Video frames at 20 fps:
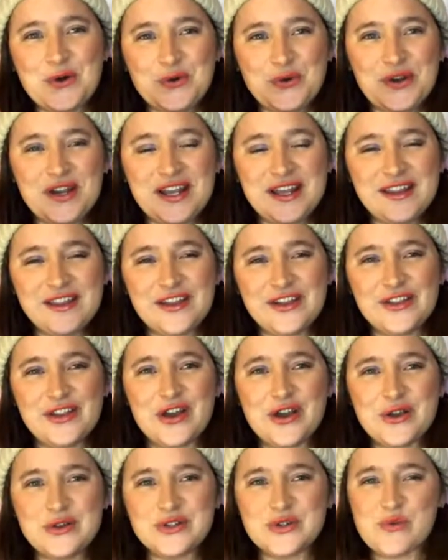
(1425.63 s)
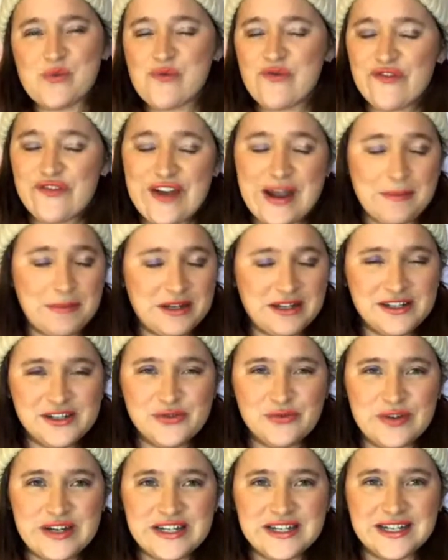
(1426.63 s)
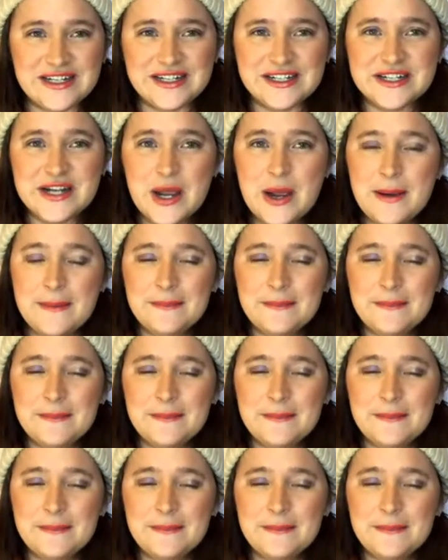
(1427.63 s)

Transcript: with those fabulous readings.